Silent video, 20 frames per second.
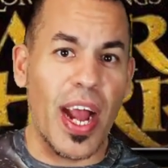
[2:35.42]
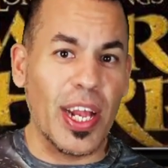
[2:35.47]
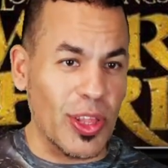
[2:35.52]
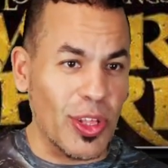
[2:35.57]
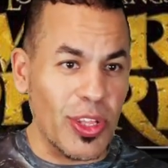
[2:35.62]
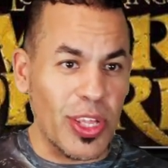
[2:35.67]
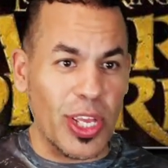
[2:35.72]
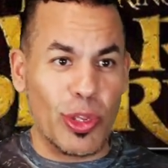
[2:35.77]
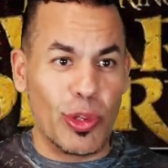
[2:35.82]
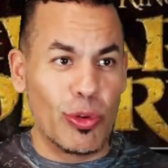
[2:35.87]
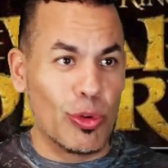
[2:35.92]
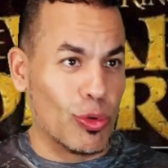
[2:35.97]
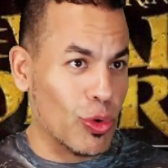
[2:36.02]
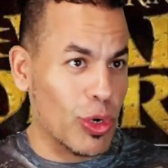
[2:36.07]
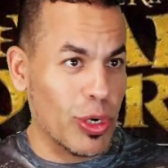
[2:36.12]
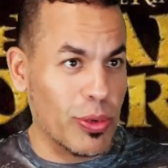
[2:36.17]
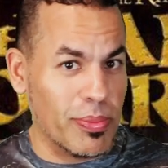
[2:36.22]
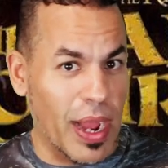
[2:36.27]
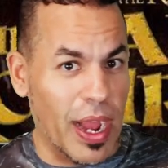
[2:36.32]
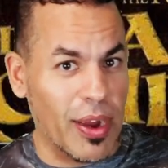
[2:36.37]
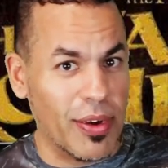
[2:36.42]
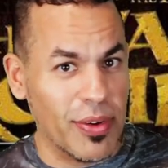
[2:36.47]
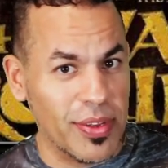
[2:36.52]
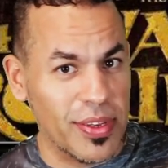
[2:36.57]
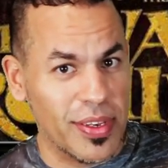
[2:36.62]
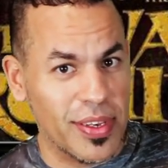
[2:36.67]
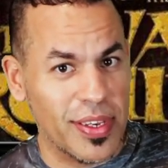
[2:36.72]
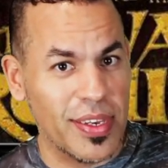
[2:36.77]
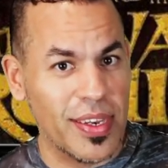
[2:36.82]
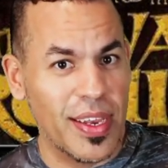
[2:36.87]
I thought they used real
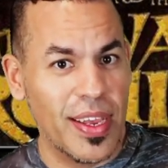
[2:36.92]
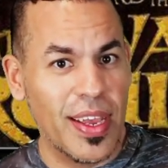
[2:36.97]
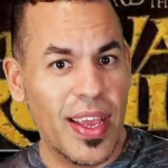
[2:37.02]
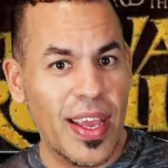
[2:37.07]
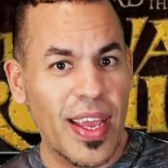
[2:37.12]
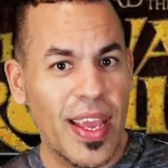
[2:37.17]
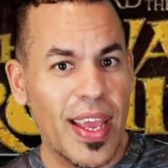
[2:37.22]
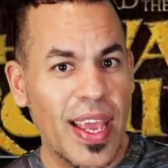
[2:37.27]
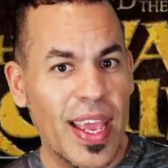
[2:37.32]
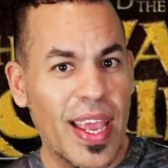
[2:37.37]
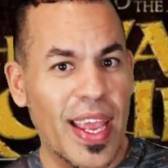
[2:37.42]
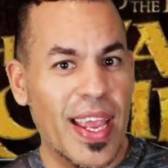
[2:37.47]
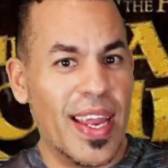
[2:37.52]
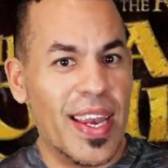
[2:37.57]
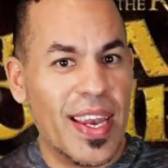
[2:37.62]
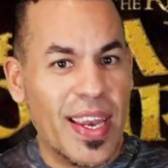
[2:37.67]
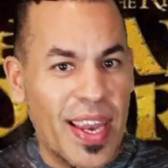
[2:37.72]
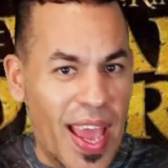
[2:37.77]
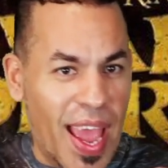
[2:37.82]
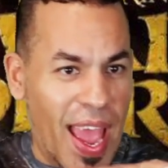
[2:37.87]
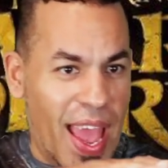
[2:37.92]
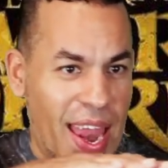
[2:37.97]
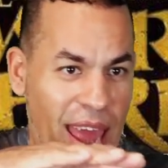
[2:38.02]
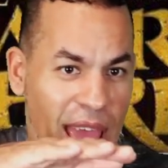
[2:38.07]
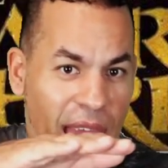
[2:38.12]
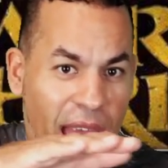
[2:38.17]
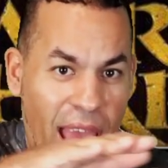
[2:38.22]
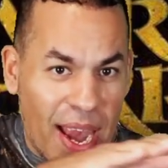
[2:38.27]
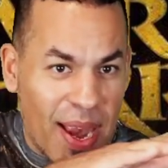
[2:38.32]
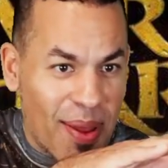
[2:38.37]
mountains in an
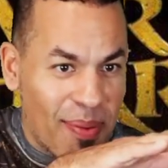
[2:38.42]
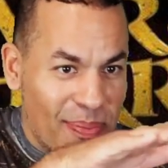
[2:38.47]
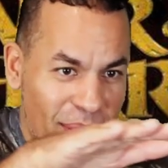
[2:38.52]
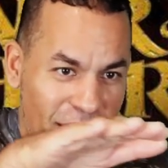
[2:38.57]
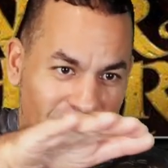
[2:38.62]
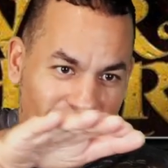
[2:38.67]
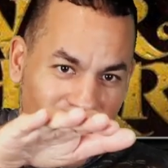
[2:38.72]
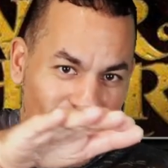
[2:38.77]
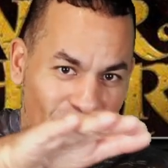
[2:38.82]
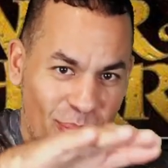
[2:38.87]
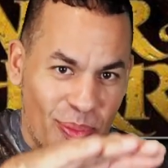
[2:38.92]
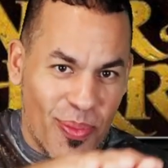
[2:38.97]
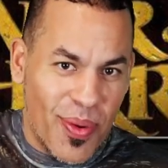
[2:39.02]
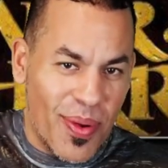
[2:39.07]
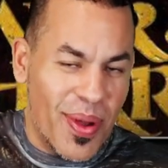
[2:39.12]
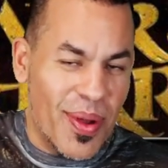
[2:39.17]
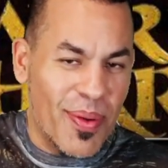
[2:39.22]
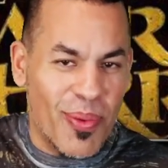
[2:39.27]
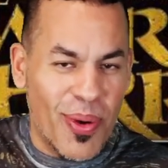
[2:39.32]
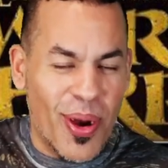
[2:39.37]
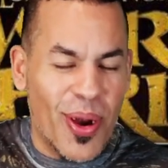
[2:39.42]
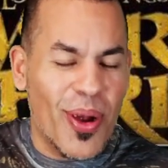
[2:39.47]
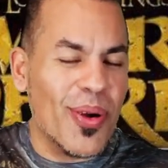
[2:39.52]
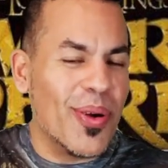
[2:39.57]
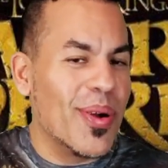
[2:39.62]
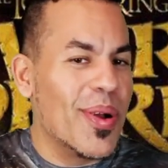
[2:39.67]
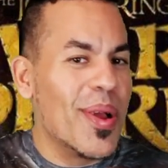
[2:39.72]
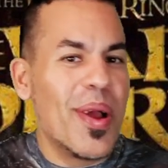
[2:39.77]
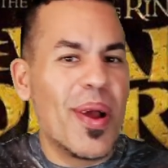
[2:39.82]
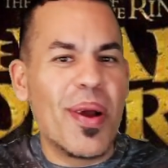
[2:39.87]
animated
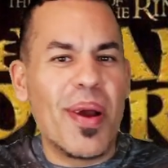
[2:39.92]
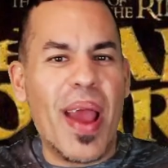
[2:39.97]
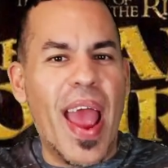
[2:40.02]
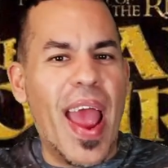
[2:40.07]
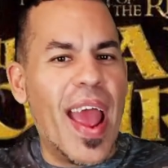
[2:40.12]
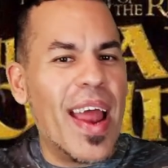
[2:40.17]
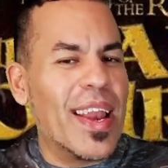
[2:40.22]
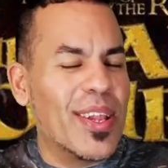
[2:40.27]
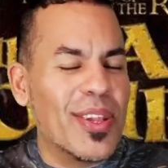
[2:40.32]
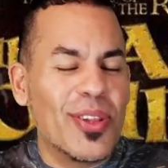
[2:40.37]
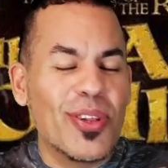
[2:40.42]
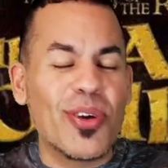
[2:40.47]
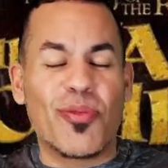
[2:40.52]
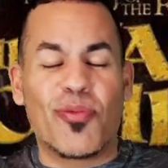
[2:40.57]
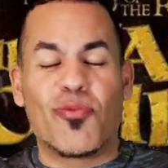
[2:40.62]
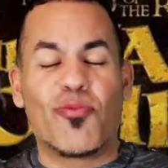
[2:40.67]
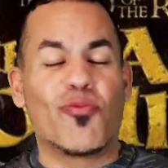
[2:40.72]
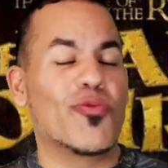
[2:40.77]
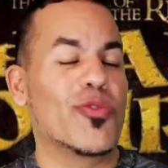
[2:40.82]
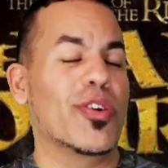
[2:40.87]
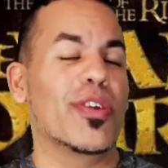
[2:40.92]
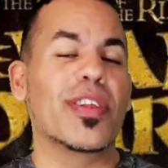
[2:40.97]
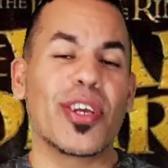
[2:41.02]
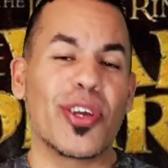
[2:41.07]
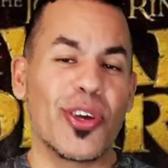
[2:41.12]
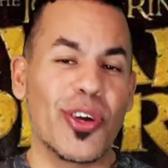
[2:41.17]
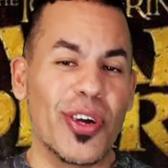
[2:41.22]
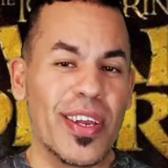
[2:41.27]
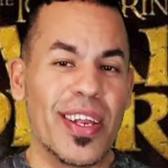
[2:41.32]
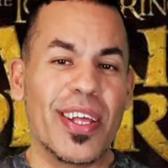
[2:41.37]
world, and it looked really
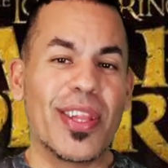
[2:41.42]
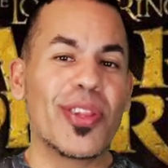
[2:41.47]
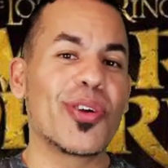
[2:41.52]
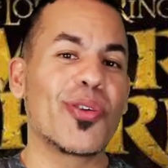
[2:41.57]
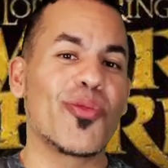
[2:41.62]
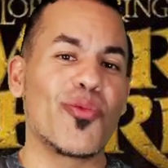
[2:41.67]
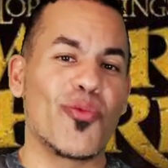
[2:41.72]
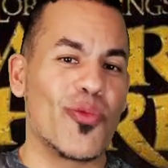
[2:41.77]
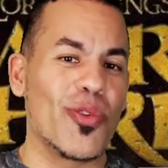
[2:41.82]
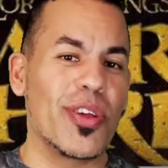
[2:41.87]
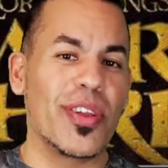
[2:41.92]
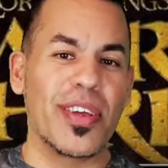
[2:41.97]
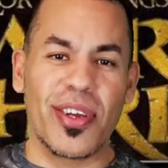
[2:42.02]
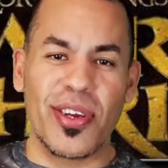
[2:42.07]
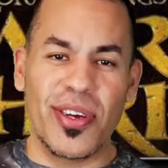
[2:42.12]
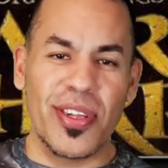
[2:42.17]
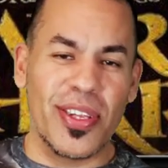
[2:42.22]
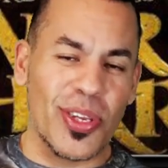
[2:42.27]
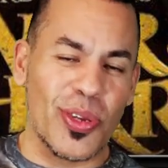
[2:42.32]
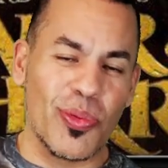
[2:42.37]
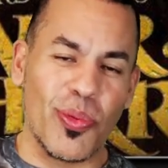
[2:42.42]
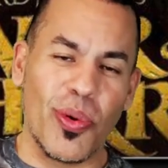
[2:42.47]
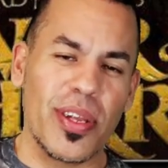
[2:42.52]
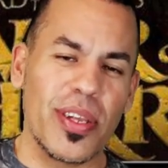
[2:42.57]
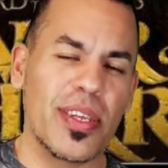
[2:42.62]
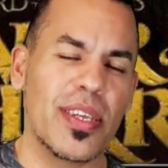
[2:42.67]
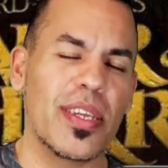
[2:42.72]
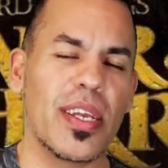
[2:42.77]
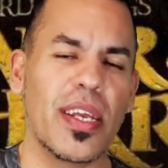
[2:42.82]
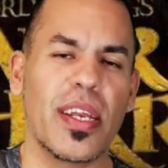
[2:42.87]
good. It looked really good, this
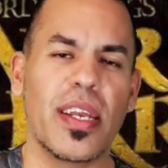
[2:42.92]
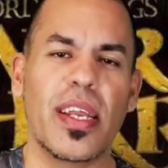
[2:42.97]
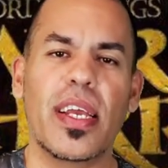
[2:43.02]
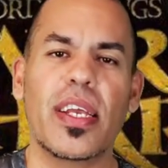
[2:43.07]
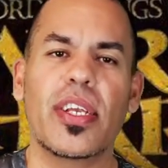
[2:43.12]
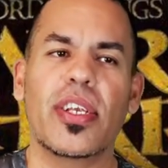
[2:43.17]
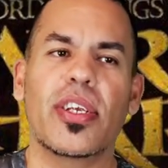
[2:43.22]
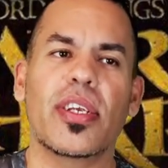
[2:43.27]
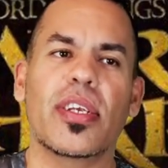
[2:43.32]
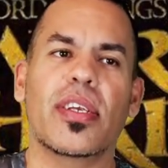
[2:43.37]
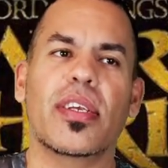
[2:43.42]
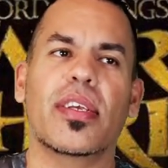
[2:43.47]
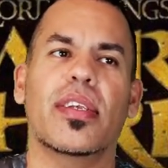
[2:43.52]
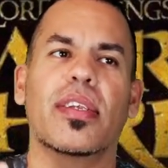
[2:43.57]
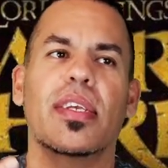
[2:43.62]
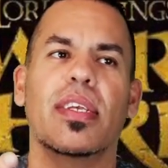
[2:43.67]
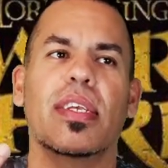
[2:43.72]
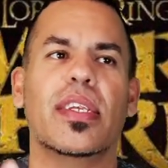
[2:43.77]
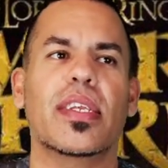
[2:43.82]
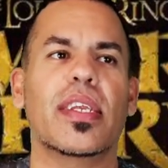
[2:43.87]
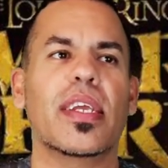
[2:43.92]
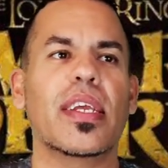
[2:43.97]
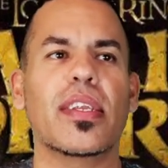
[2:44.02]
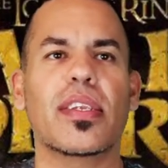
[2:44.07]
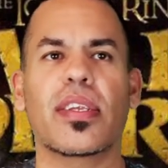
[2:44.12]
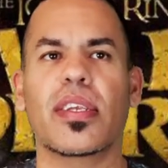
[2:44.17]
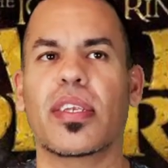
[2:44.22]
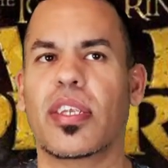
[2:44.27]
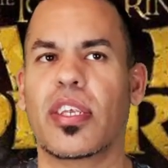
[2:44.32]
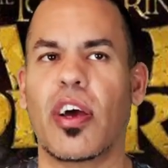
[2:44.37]
one scene. The
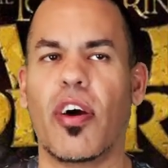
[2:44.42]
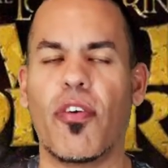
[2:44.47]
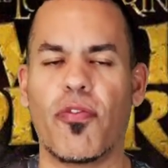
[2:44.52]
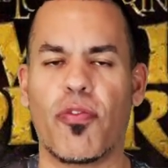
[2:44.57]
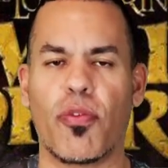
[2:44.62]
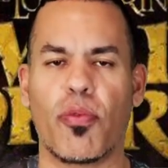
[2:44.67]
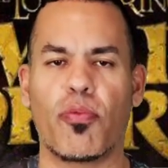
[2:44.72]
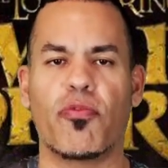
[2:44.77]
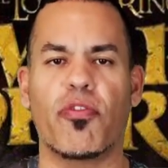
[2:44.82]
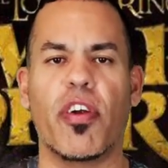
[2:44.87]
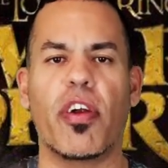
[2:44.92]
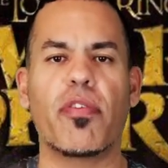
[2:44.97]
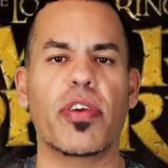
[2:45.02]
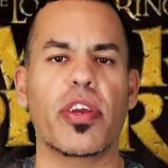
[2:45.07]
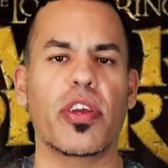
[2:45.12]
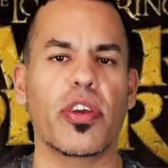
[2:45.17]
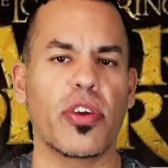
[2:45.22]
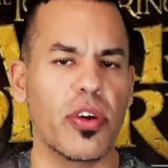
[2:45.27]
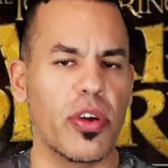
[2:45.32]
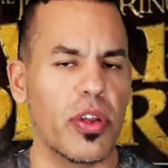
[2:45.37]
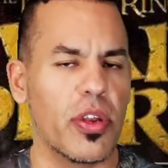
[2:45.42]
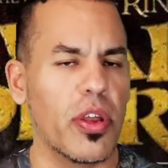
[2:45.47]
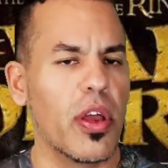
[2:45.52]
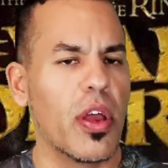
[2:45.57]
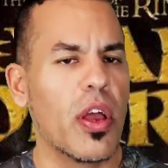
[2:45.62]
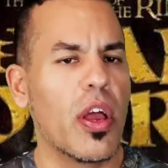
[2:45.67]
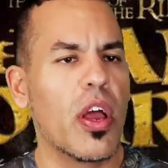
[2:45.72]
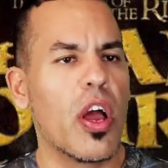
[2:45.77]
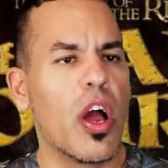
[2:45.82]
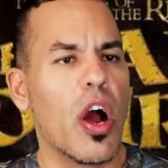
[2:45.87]
scenes itself were very good,
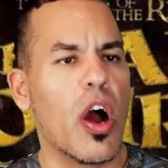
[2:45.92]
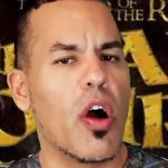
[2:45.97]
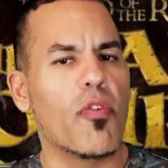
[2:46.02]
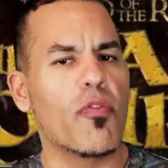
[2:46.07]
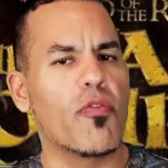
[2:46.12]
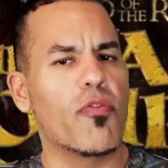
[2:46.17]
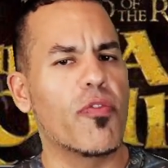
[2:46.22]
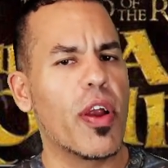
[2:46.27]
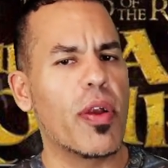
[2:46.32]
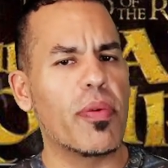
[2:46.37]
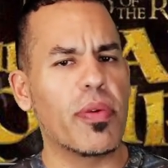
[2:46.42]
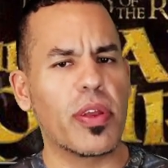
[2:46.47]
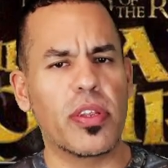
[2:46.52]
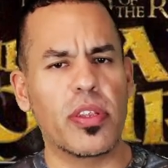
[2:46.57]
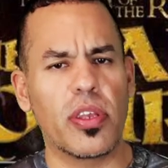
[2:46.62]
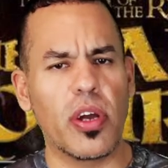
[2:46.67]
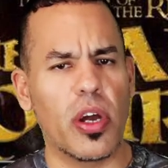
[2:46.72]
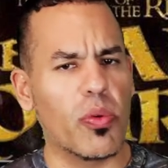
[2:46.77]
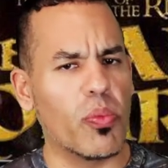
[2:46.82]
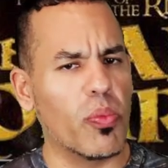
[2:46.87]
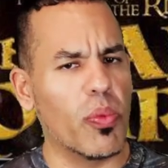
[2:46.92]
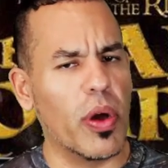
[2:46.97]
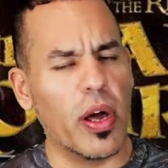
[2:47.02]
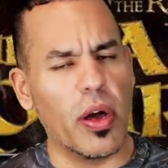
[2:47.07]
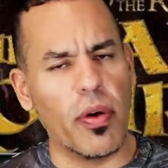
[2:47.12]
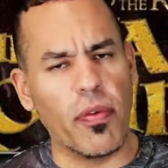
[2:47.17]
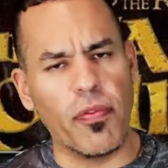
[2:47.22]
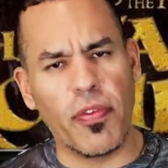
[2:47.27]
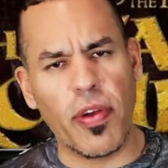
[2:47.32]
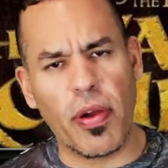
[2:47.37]
very done
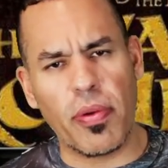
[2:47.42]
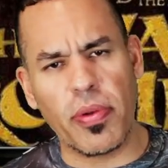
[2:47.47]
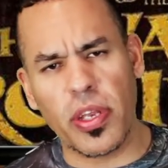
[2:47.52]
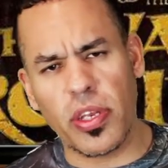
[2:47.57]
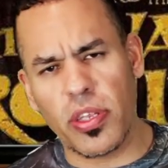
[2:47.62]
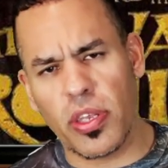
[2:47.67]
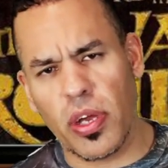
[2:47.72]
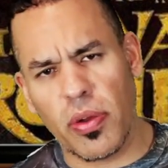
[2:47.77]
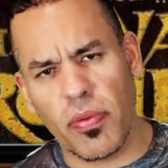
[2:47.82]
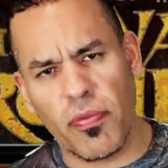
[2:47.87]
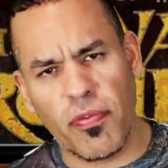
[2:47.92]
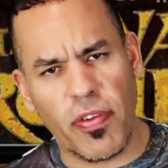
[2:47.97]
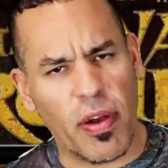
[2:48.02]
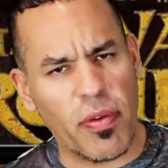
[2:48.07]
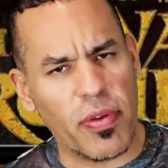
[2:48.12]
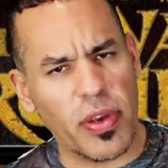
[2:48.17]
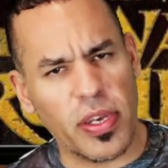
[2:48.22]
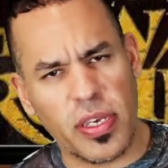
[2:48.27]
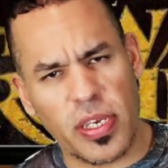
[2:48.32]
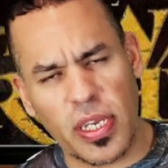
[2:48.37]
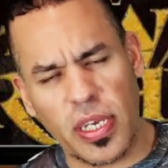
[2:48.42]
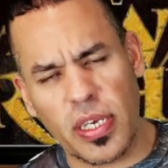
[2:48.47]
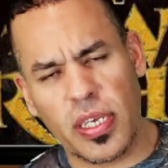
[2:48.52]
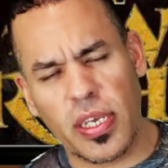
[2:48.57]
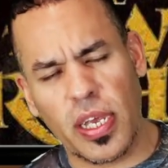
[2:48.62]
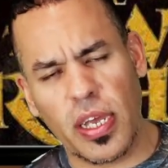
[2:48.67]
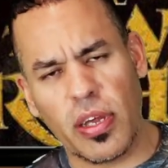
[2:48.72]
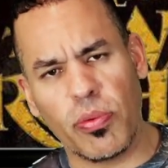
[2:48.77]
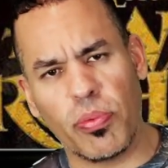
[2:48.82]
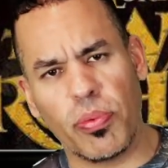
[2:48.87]
well, very
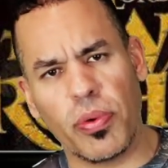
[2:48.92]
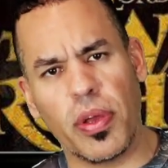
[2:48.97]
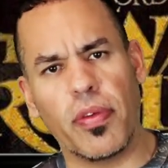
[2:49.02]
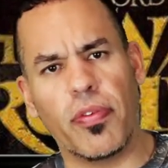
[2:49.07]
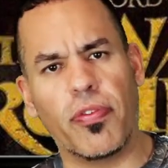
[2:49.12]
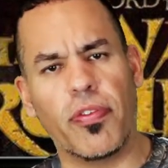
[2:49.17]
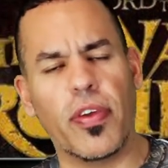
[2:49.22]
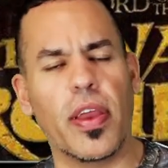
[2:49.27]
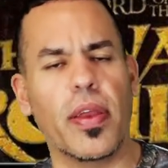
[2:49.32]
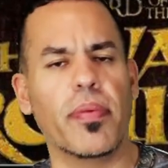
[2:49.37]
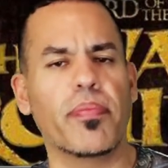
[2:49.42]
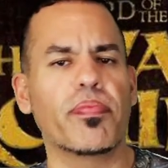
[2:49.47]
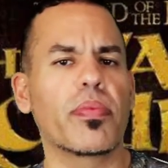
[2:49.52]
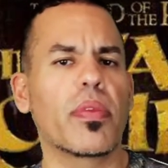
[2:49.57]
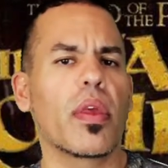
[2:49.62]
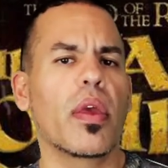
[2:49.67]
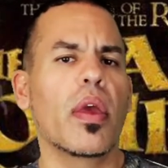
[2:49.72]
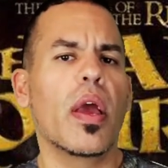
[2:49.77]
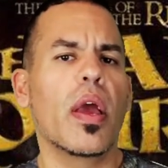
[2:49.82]
detailed with it.